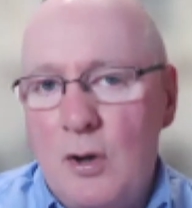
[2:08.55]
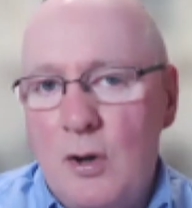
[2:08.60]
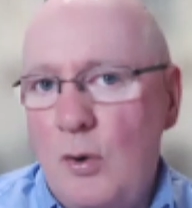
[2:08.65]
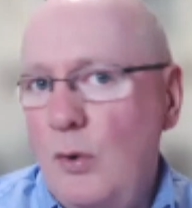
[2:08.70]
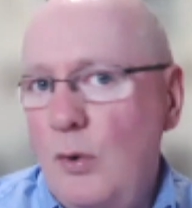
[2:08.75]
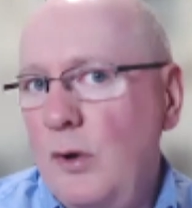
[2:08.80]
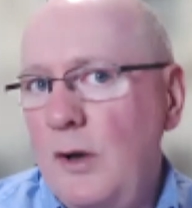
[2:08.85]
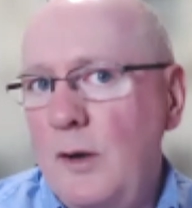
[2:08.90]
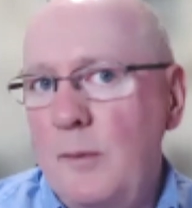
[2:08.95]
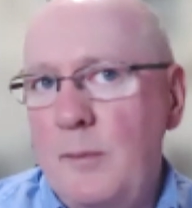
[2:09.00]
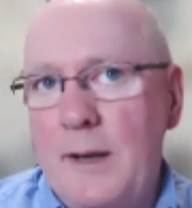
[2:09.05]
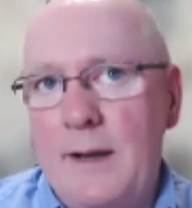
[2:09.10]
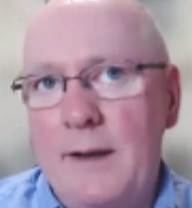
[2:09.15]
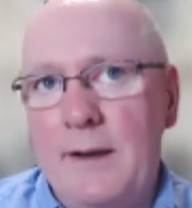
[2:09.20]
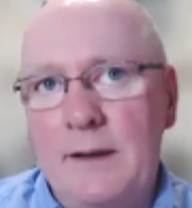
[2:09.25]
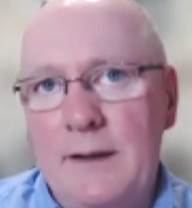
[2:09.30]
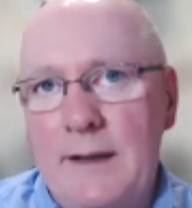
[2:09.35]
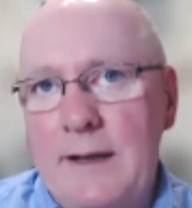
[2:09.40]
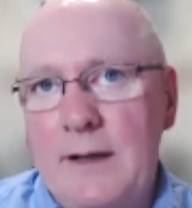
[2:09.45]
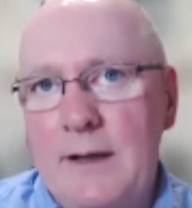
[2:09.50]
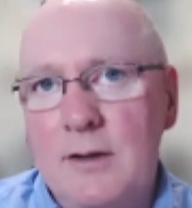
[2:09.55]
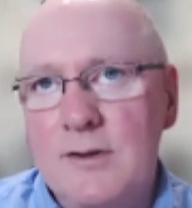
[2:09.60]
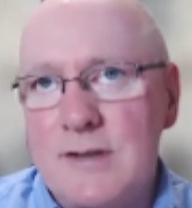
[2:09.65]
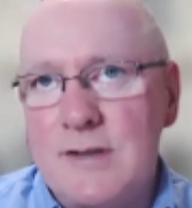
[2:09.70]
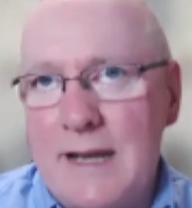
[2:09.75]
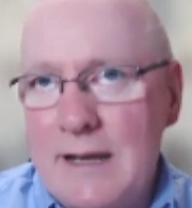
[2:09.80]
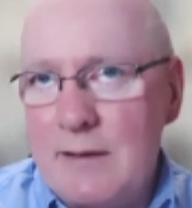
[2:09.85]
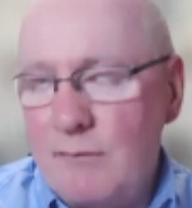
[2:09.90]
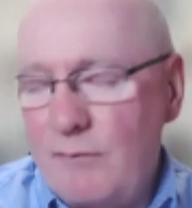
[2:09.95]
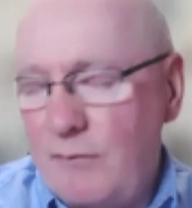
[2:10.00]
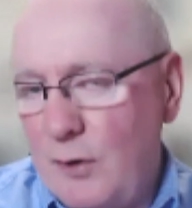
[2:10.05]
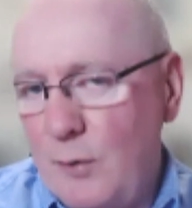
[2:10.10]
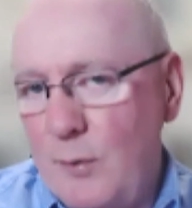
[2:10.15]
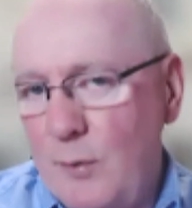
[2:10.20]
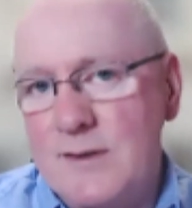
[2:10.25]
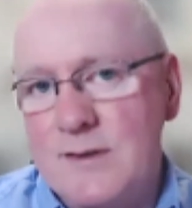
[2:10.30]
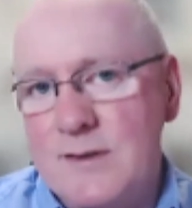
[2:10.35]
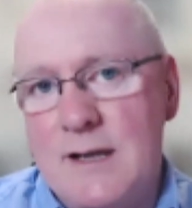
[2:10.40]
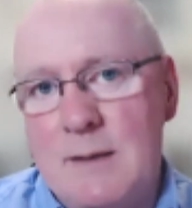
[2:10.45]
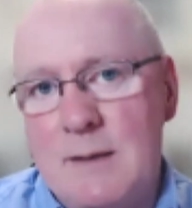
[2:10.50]
all about leaders
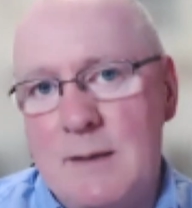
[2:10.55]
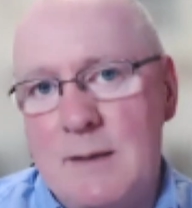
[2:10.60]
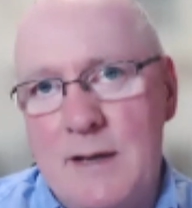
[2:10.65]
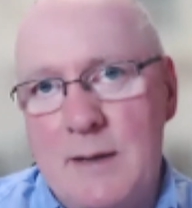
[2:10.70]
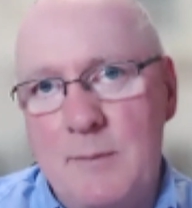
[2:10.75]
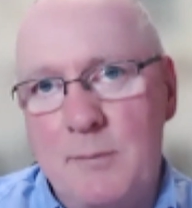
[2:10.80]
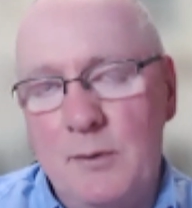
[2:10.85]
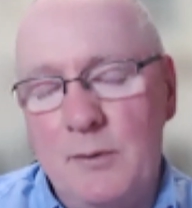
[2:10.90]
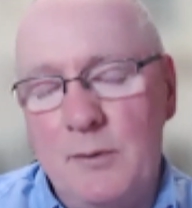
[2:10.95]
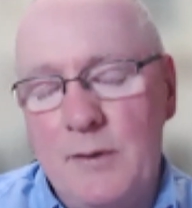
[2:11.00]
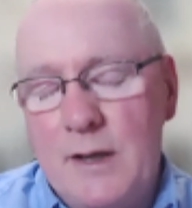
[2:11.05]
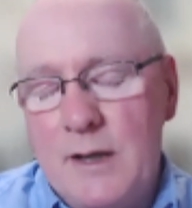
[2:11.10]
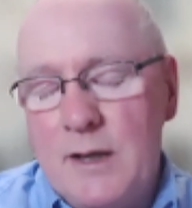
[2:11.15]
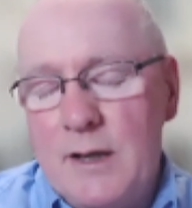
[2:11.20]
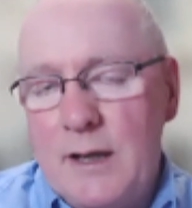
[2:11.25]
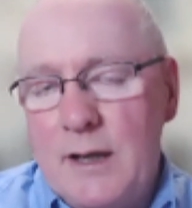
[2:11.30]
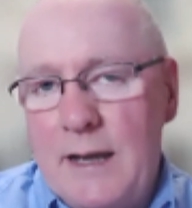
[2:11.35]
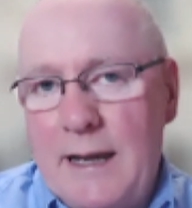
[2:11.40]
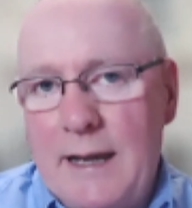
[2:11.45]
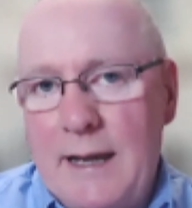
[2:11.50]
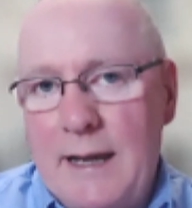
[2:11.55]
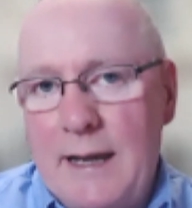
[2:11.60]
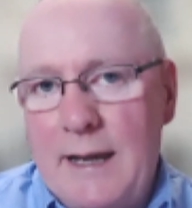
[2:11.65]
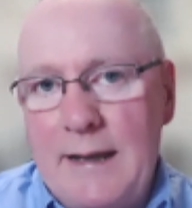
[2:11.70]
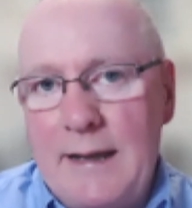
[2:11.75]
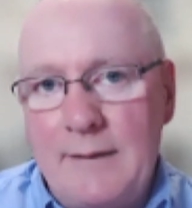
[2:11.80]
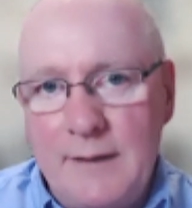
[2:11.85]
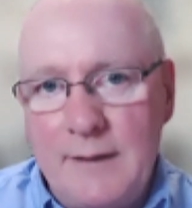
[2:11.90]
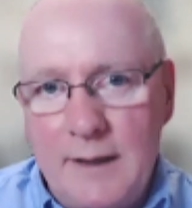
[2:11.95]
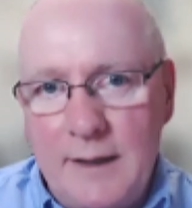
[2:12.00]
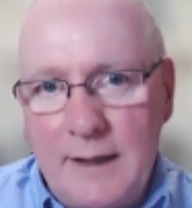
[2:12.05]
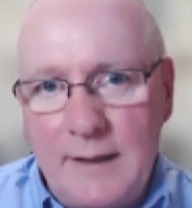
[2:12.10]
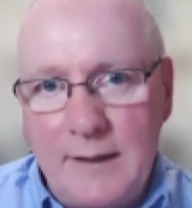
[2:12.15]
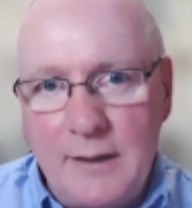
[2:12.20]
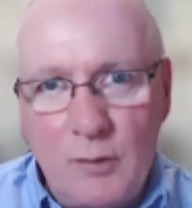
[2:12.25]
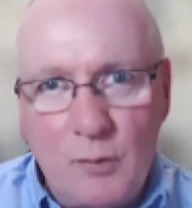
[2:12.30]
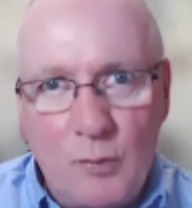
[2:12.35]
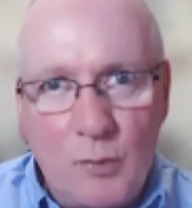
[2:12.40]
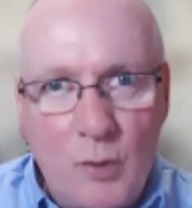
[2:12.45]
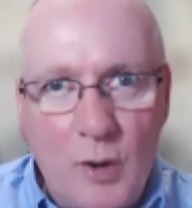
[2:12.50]
influencing people eh, in the, in
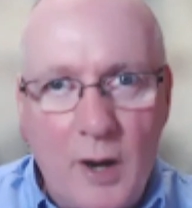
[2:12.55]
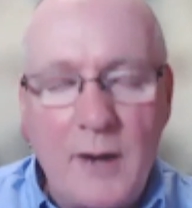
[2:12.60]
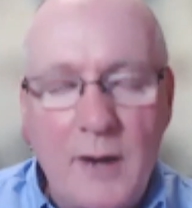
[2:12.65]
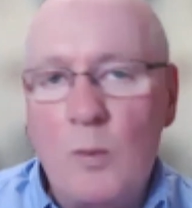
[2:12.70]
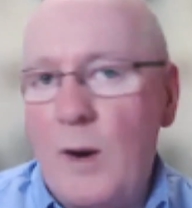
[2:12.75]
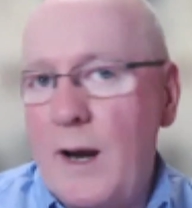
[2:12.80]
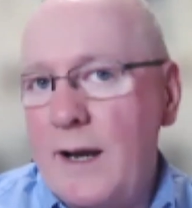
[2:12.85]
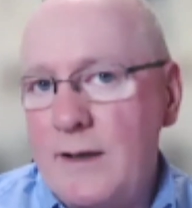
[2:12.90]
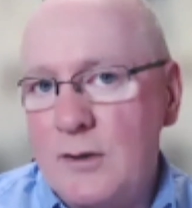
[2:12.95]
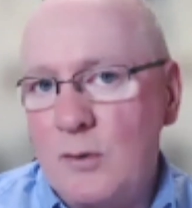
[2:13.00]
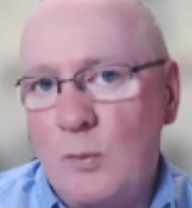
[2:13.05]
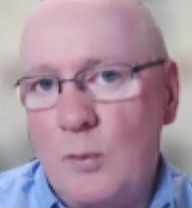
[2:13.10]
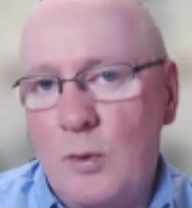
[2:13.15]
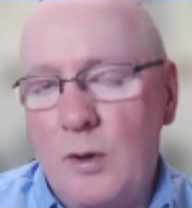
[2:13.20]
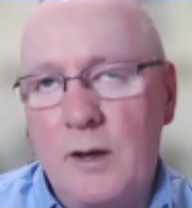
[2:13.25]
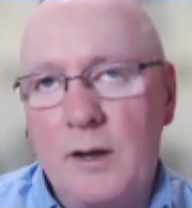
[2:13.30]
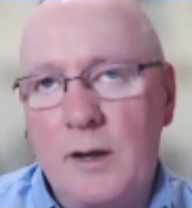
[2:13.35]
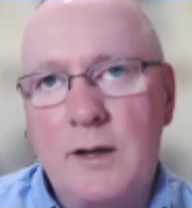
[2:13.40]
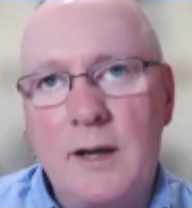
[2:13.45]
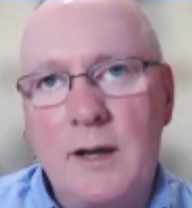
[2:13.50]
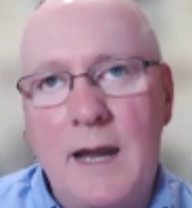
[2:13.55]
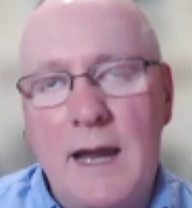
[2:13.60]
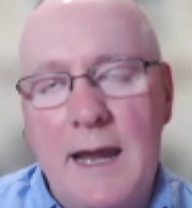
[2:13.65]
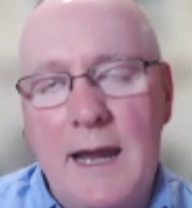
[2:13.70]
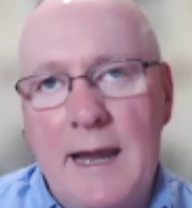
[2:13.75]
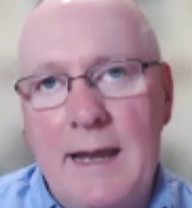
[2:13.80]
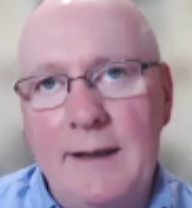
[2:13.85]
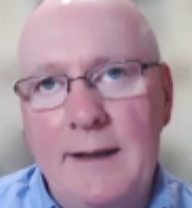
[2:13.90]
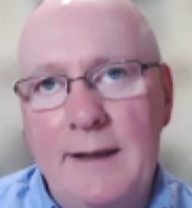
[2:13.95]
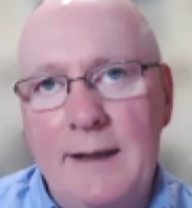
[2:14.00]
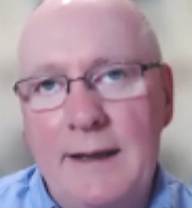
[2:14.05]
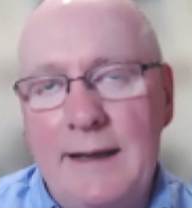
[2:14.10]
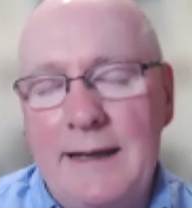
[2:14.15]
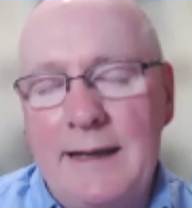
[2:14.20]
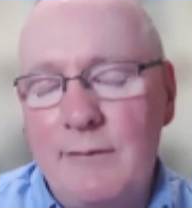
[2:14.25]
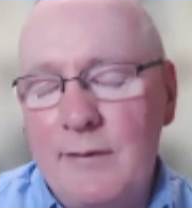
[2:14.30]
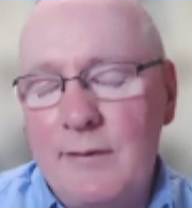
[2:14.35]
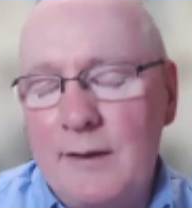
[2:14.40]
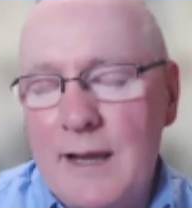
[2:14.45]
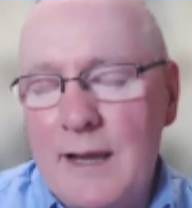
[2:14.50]
the right way to work and
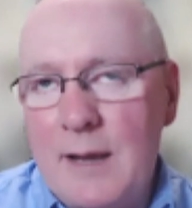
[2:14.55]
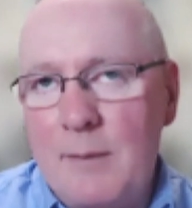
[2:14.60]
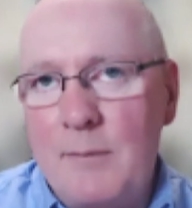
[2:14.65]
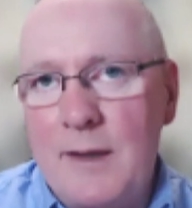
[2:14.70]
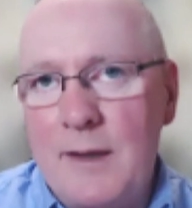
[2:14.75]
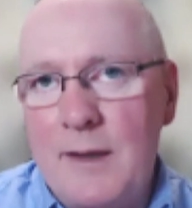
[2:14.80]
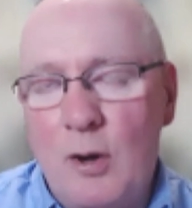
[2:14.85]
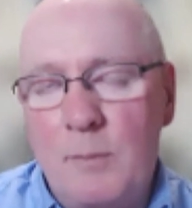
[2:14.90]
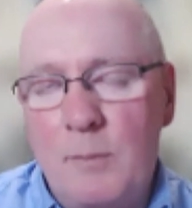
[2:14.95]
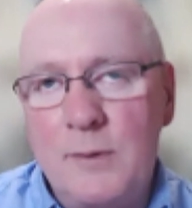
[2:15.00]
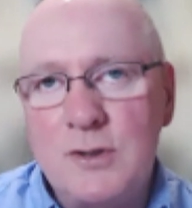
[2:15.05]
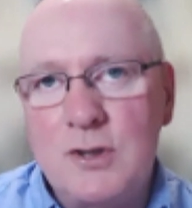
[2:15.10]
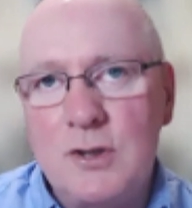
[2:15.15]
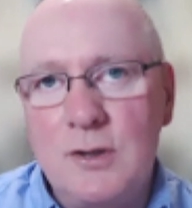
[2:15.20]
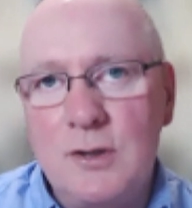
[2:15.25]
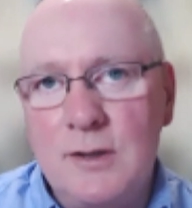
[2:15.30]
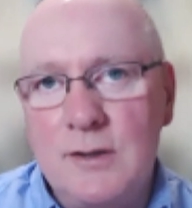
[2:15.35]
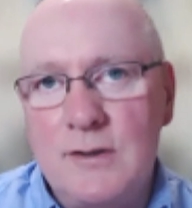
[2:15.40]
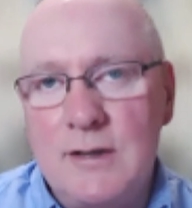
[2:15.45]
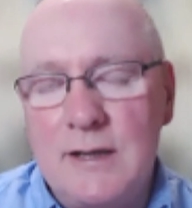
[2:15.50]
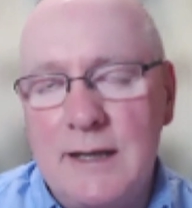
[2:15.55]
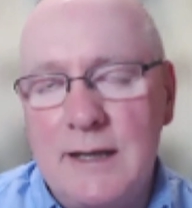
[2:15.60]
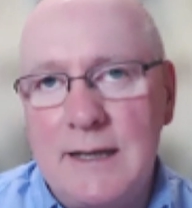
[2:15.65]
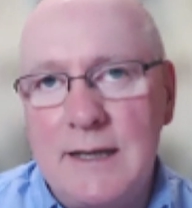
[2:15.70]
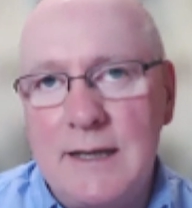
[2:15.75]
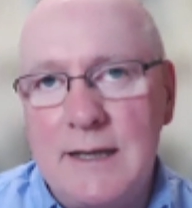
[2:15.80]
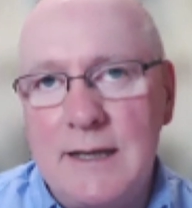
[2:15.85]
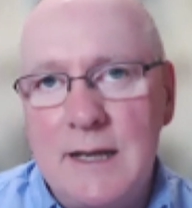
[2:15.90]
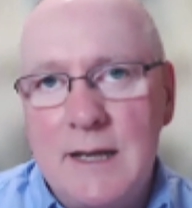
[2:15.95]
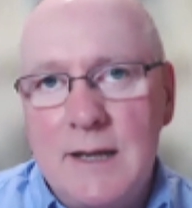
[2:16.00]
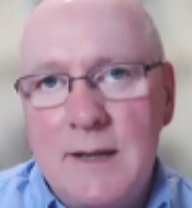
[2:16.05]
giving them the opportunity